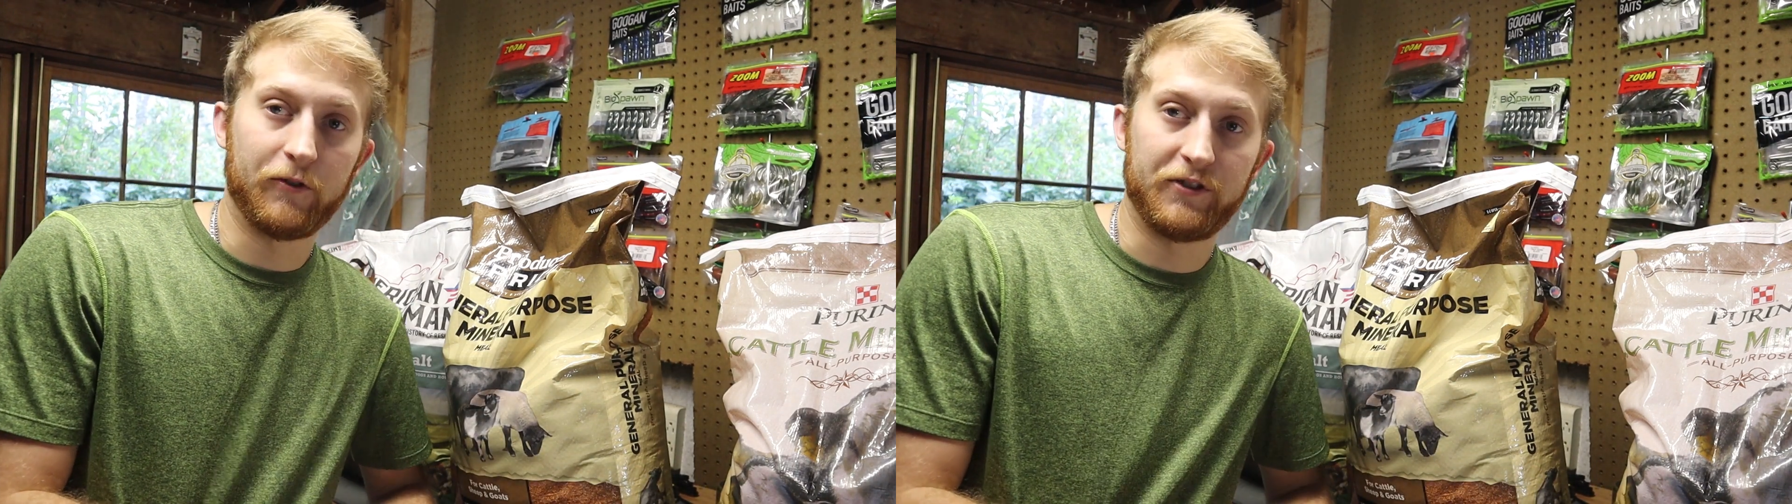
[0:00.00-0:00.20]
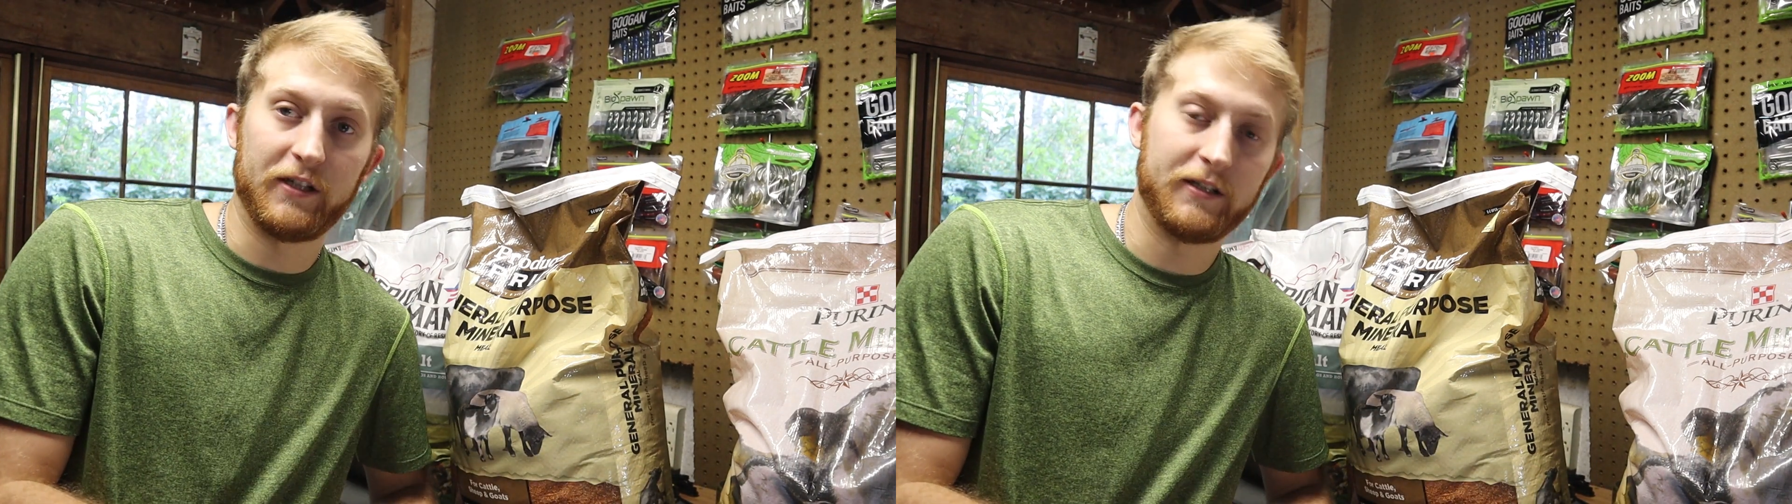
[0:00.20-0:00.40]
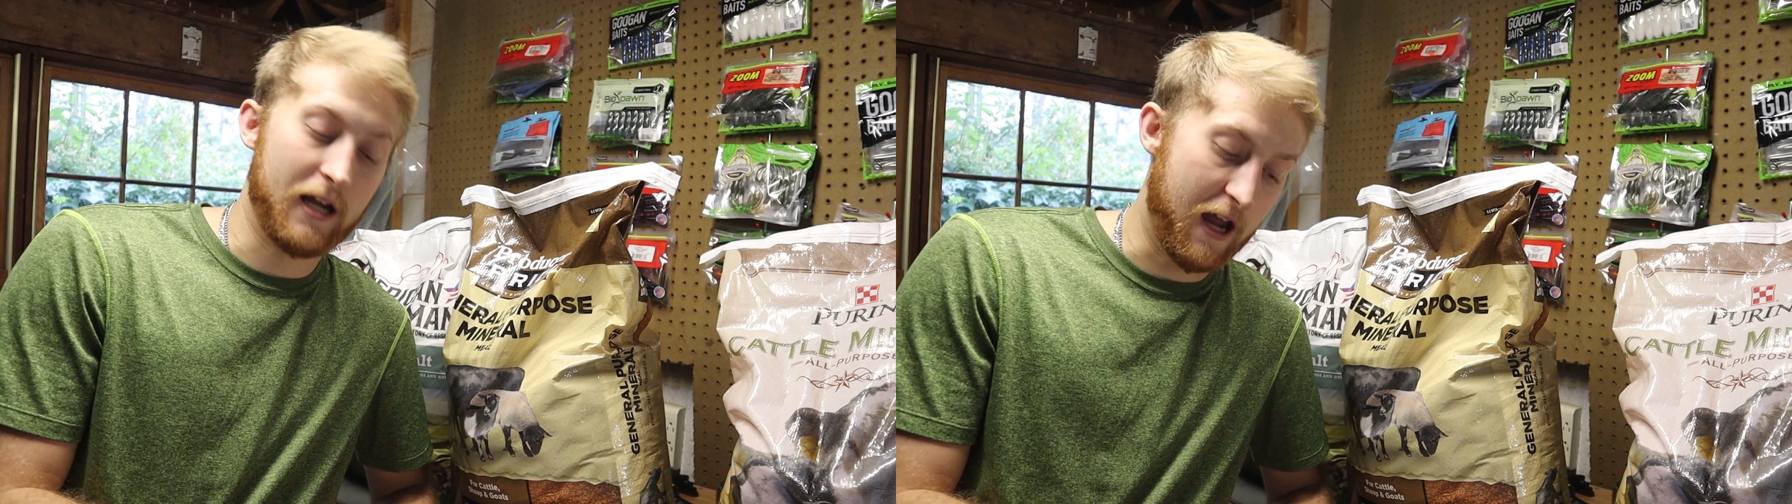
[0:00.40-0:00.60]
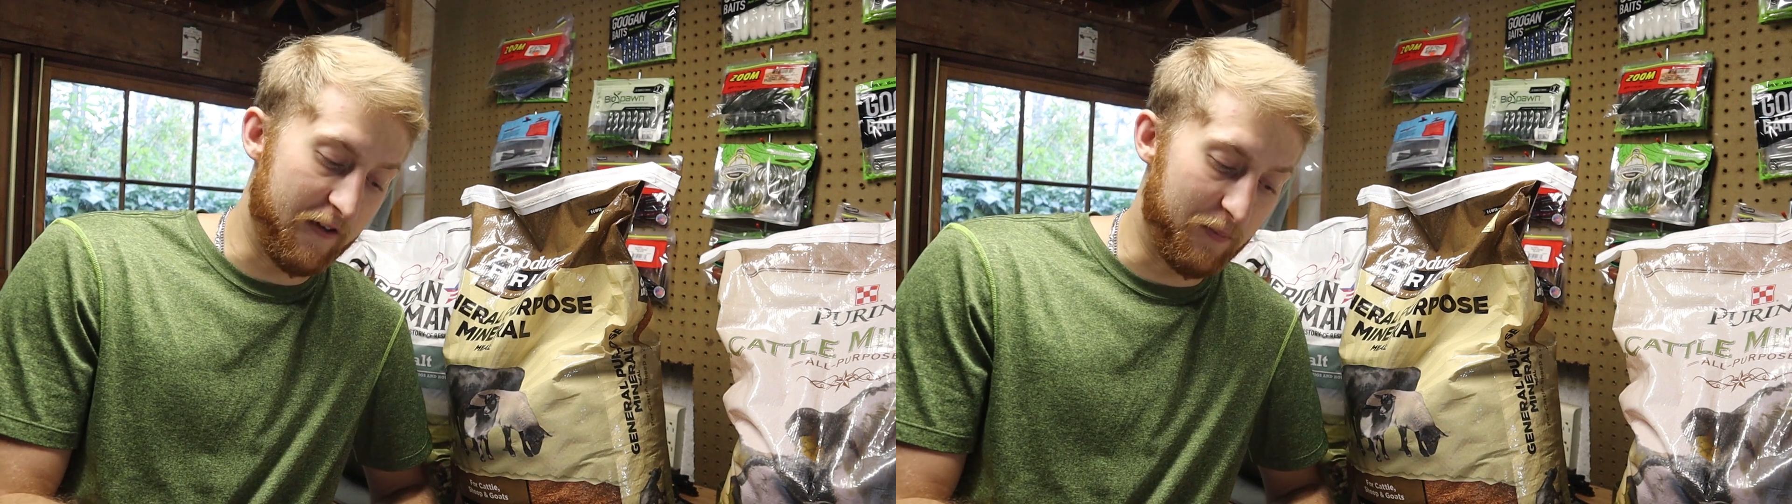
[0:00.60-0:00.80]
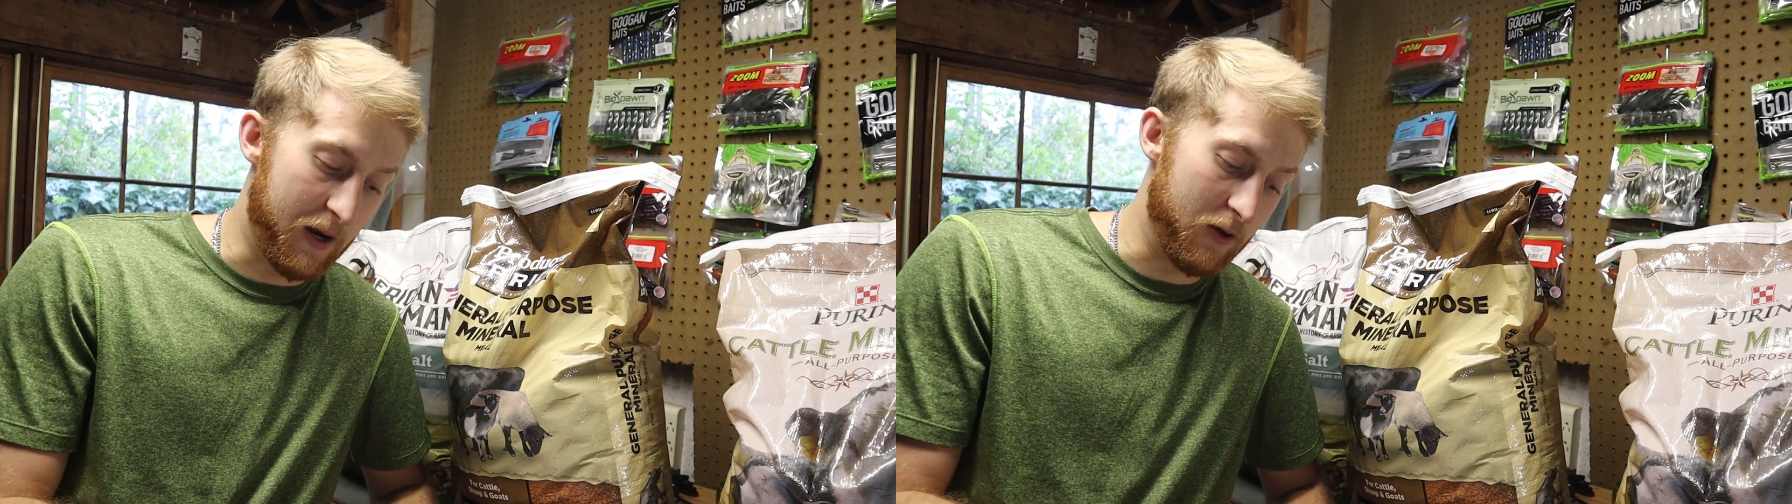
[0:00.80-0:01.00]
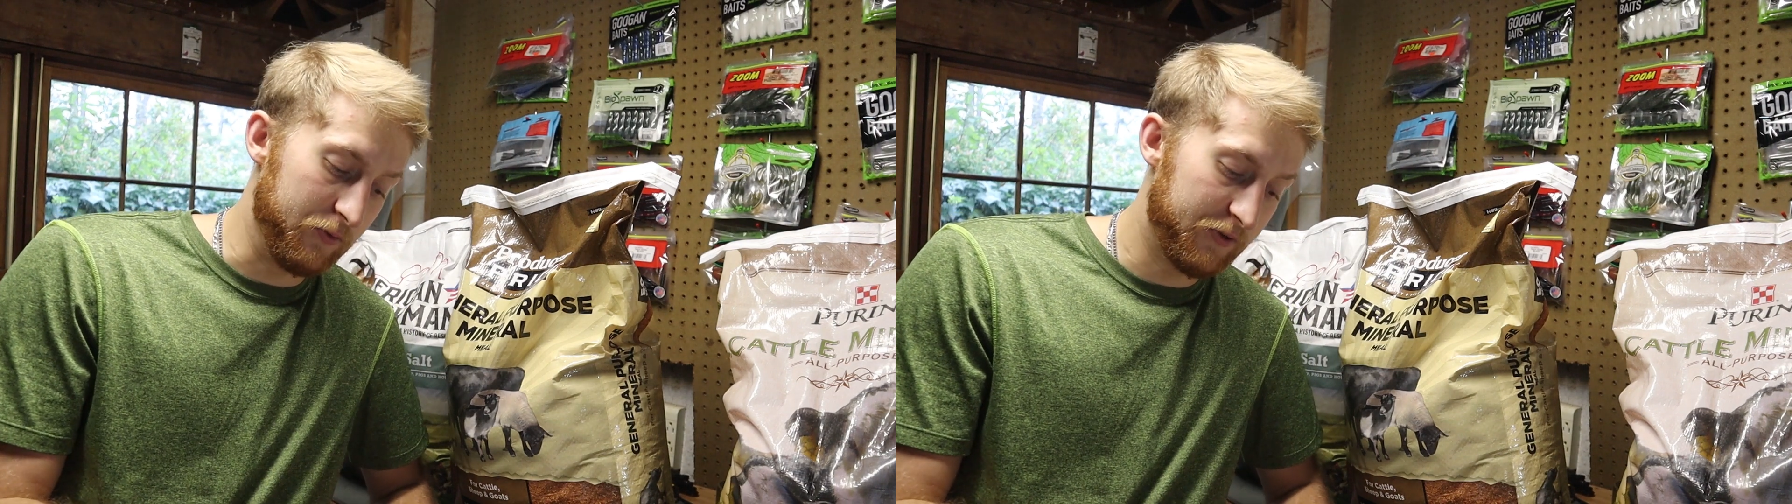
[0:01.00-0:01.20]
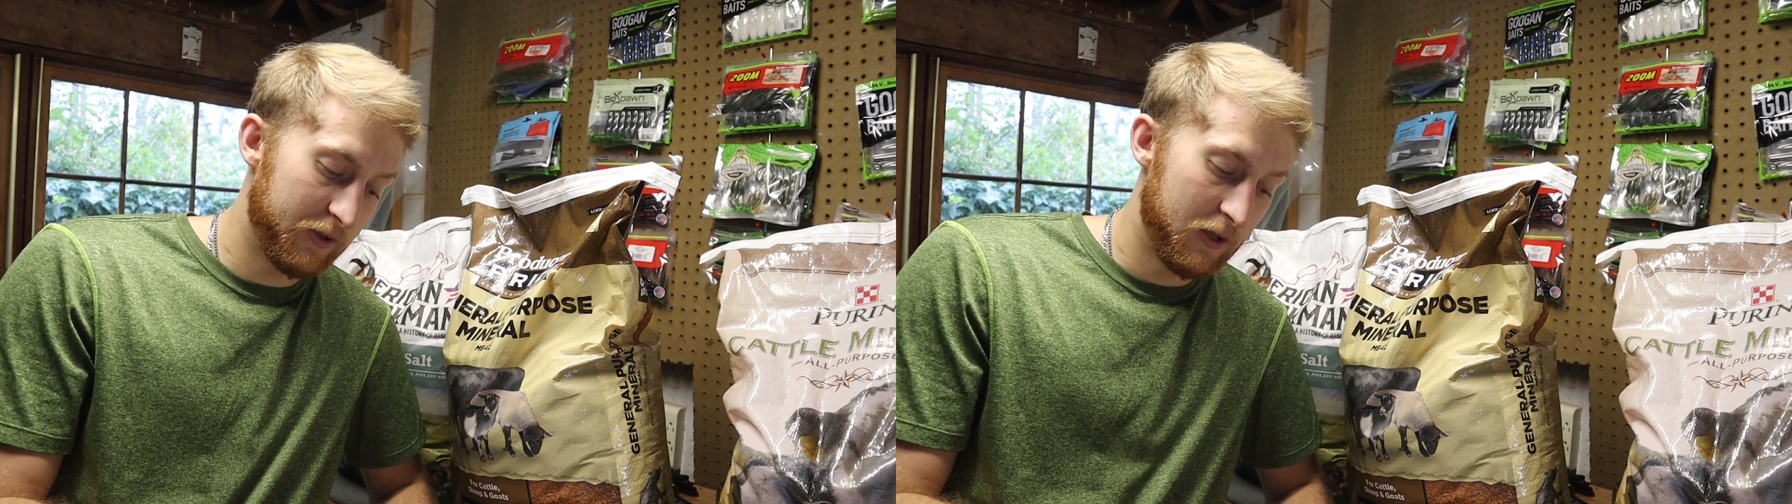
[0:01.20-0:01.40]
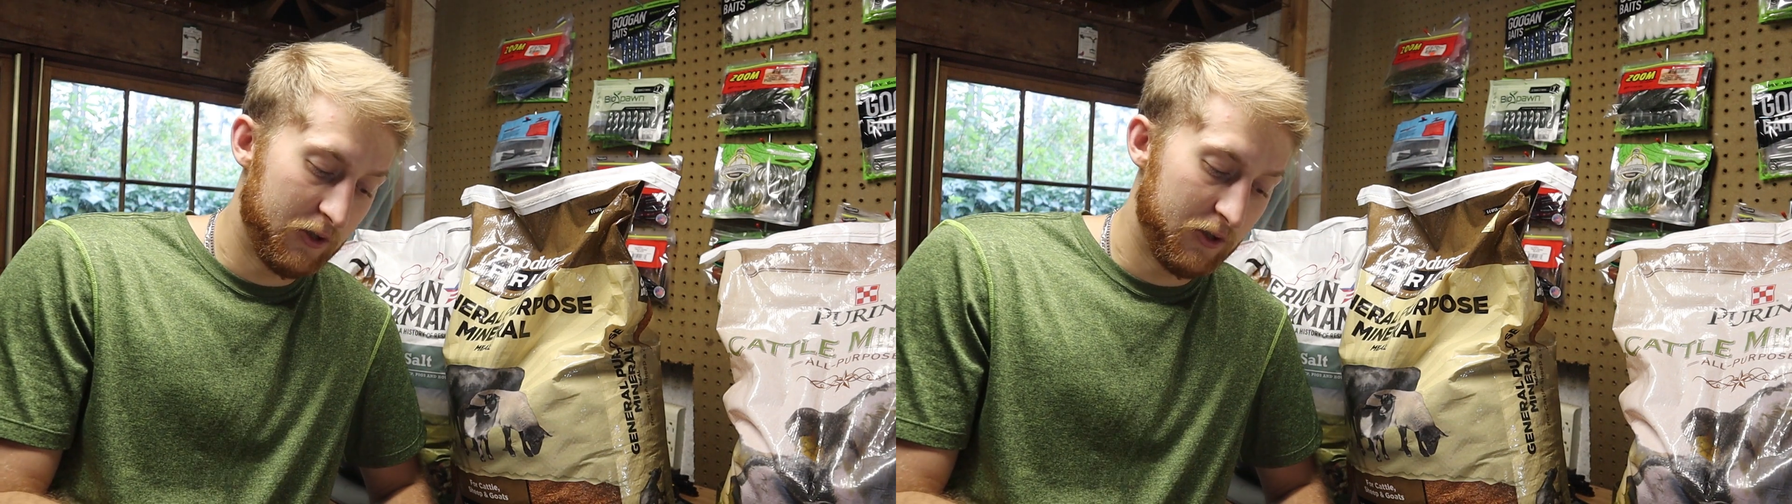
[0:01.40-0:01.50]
6.5 pounds.